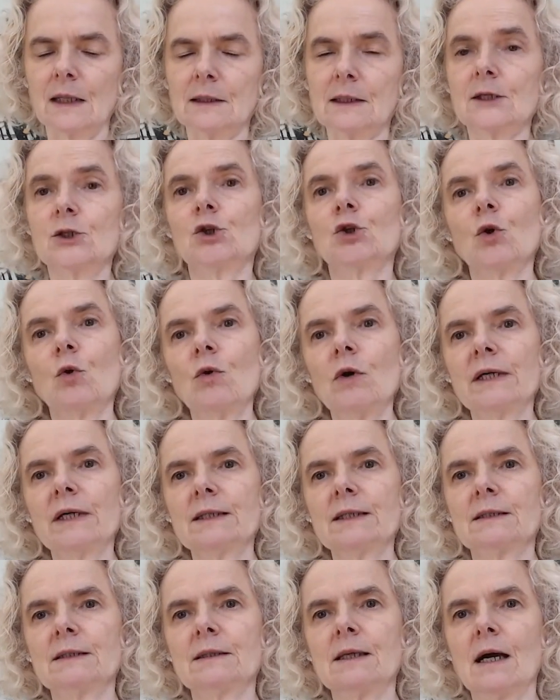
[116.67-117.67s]
The
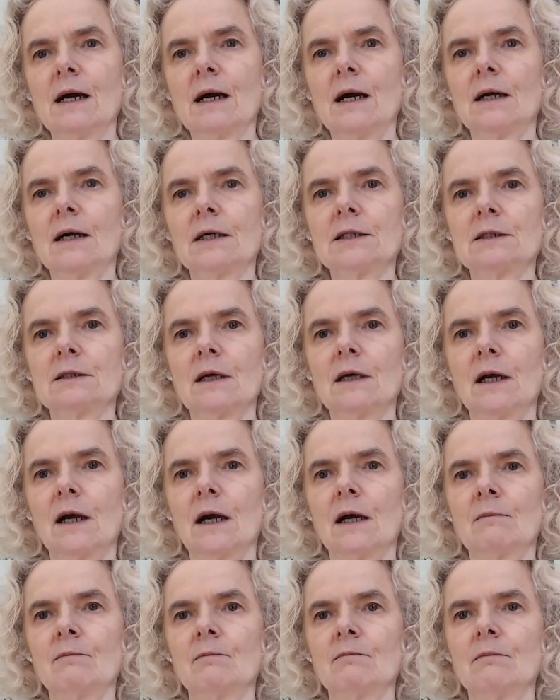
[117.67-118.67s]
choice starts,
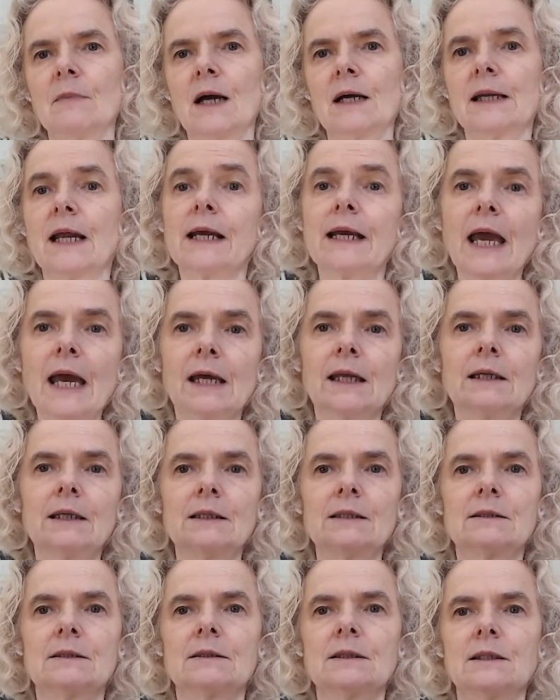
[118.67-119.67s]
and again,
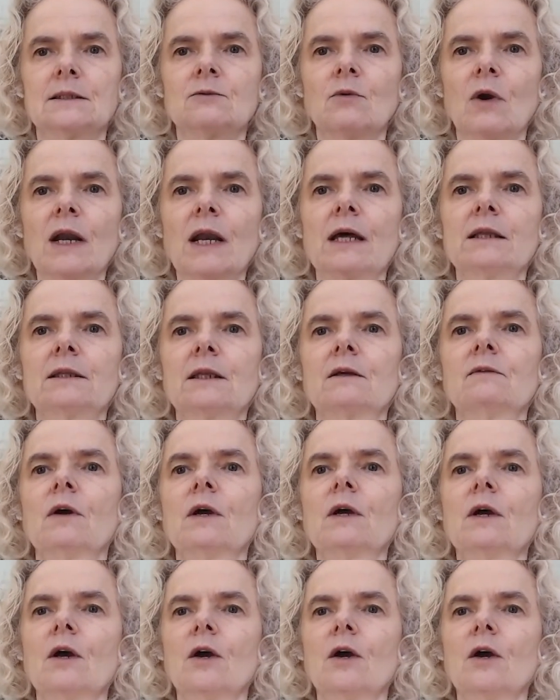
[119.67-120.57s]
it's relative,